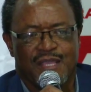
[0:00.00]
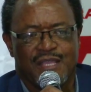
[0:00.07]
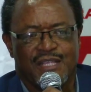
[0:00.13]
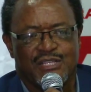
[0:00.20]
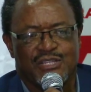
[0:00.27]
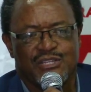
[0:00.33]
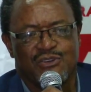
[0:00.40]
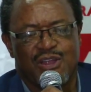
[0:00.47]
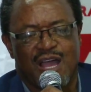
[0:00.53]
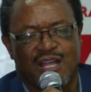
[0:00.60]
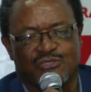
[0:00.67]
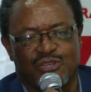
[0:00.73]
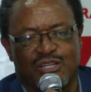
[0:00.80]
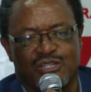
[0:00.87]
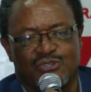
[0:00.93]
it is
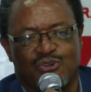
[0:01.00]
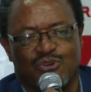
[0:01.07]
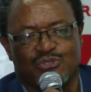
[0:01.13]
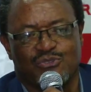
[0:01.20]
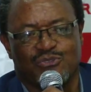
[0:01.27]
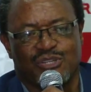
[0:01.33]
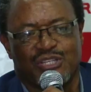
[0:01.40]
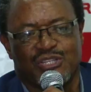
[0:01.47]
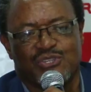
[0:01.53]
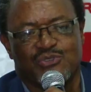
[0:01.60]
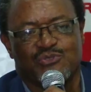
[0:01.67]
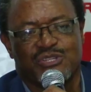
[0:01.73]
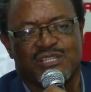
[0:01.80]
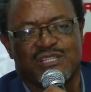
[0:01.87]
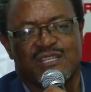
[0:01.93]
actually going to
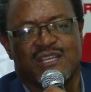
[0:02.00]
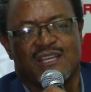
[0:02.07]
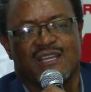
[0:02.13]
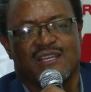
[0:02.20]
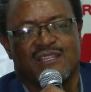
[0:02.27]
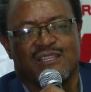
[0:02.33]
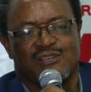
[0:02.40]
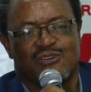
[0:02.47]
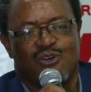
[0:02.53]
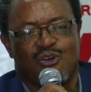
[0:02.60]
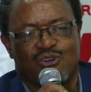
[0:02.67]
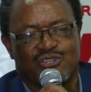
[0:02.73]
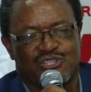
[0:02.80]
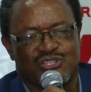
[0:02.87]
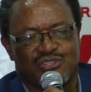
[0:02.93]
reduce the
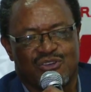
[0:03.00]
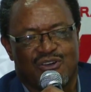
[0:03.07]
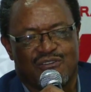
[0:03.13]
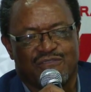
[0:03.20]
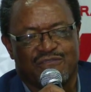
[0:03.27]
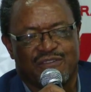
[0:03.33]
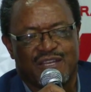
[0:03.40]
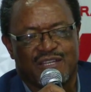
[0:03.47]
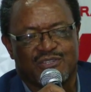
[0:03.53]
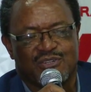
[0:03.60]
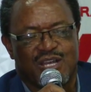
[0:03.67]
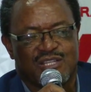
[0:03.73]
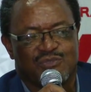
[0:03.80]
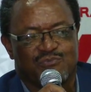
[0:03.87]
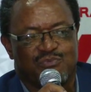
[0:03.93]
costs of uh,
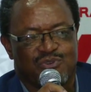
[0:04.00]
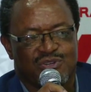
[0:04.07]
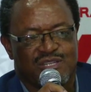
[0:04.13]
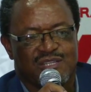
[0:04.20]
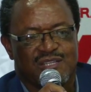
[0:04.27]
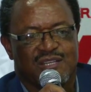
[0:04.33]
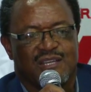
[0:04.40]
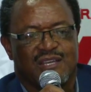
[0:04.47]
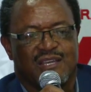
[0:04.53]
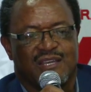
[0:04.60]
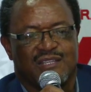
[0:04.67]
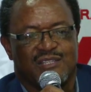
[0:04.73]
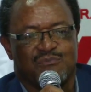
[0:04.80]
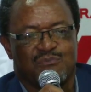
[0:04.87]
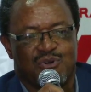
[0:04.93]
transport.
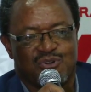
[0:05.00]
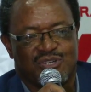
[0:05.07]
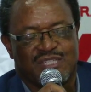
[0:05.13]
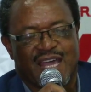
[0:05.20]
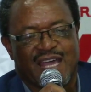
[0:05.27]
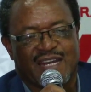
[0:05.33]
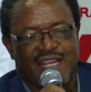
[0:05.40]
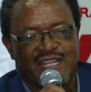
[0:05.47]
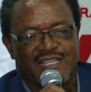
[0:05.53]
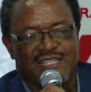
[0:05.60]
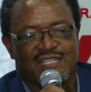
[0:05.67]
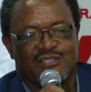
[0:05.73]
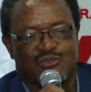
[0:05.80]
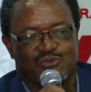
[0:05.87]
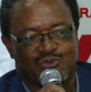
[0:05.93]
It's more
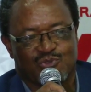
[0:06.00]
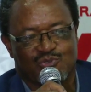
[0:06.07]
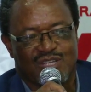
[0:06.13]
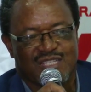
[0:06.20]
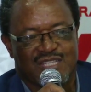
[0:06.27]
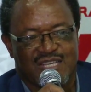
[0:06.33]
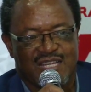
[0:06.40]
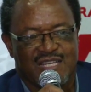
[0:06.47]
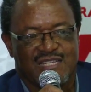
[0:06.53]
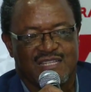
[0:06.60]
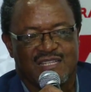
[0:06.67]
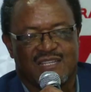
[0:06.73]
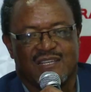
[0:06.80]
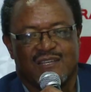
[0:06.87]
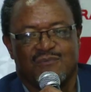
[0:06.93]
direct through Swaziland,
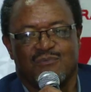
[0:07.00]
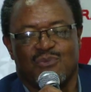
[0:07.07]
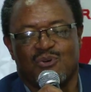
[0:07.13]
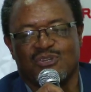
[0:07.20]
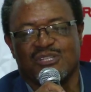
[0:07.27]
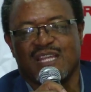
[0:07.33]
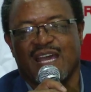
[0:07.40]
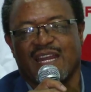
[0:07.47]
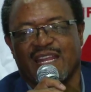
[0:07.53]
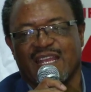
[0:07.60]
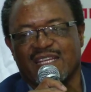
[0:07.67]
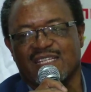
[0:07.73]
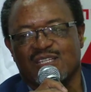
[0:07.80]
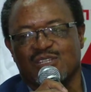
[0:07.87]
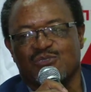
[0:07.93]
more
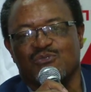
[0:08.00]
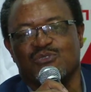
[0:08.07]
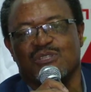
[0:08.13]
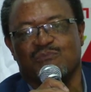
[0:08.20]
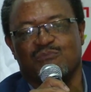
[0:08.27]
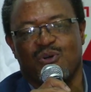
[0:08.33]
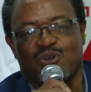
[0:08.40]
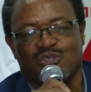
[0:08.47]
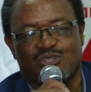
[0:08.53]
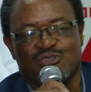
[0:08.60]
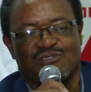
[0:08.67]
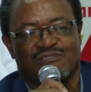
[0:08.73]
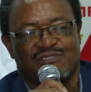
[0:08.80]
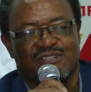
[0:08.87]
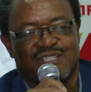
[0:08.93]
direct to the ports
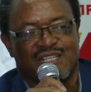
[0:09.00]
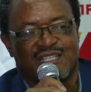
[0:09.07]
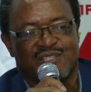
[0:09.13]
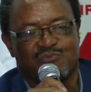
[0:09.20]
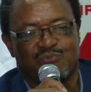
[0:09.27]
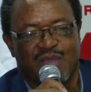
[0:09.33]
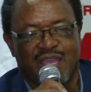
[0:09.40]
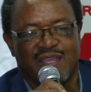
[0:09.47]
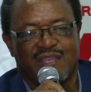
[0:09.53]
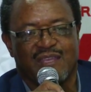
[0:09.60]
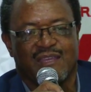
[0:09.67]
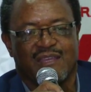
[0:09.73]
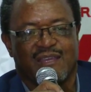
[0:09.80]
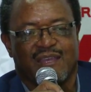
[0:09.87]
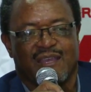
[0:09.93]
of Richards Bay,
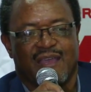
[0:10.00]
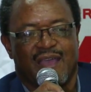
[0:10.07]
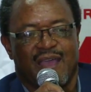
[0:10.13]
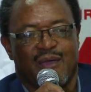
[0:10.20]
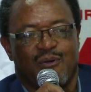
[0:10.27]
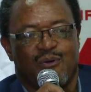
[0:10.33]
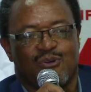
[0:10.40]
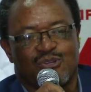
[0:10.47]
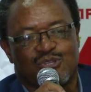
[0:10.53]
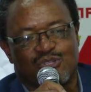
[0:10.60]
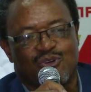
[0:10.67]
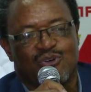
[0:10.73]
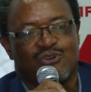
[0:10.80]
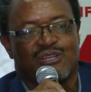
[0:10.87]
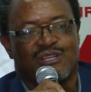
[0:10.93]
uh,
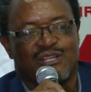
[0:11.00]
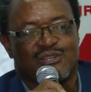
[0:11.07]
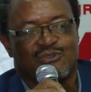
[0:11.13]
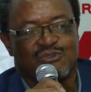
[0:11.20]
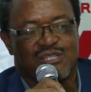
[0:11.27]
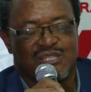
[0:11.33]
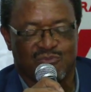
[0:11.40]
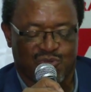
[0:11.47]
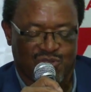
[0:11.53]
also including